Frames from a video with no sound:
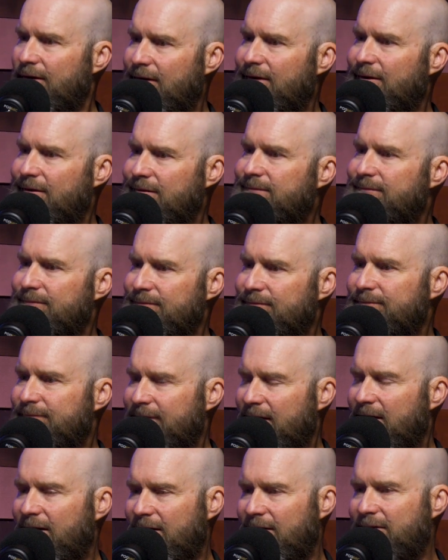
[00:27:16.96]
Yeah.
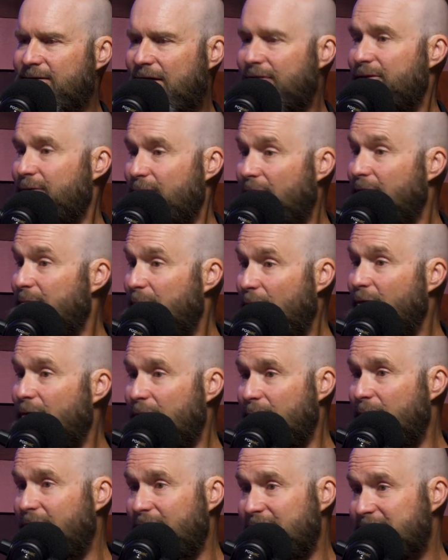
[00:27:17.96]
Nothing wrong with
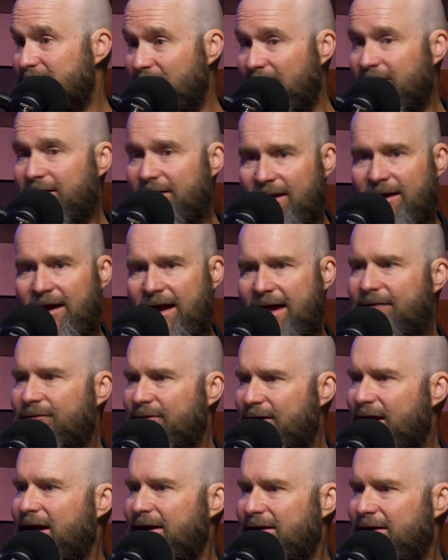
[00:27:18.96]
poker buddies, but
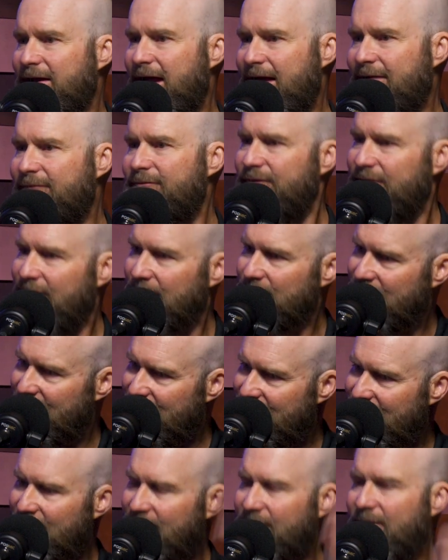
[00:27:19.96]
have
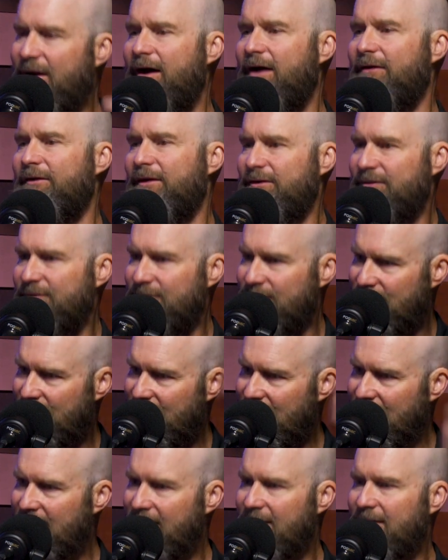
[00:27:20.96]
something from God that you
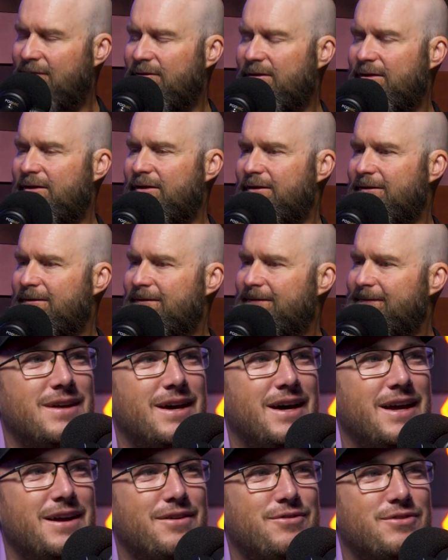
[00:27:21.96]
get every day.
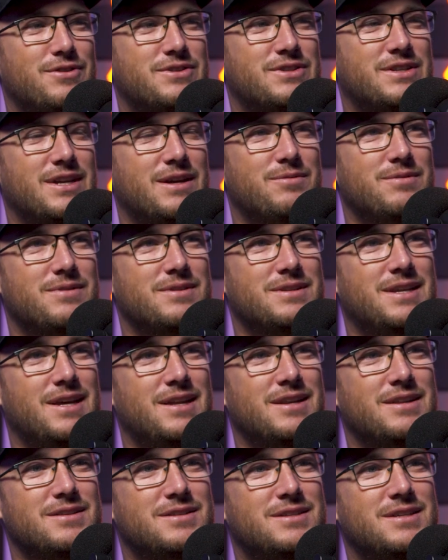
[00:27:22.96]
I have this
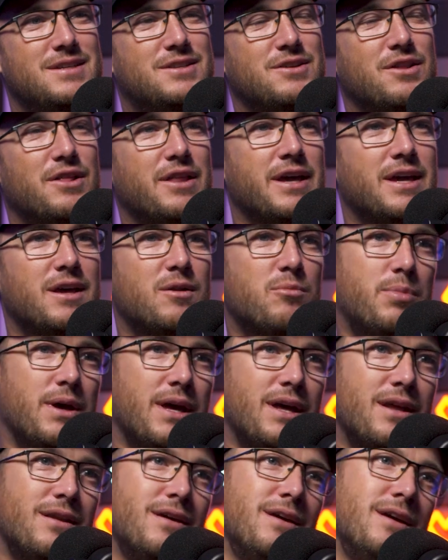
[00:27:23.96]
tendency to lay in
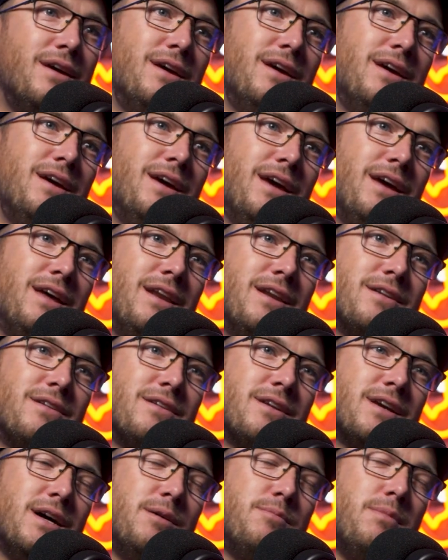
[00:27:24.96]
bed and
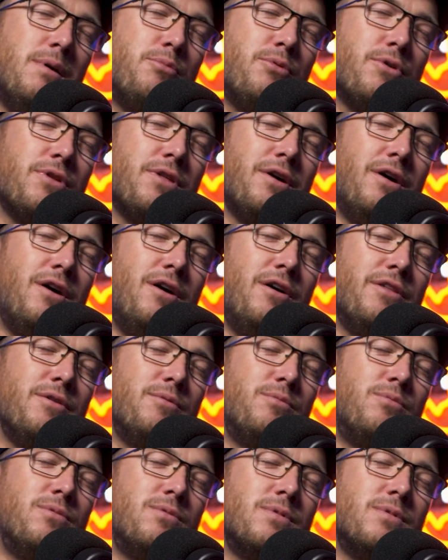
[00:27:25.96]
come up with all the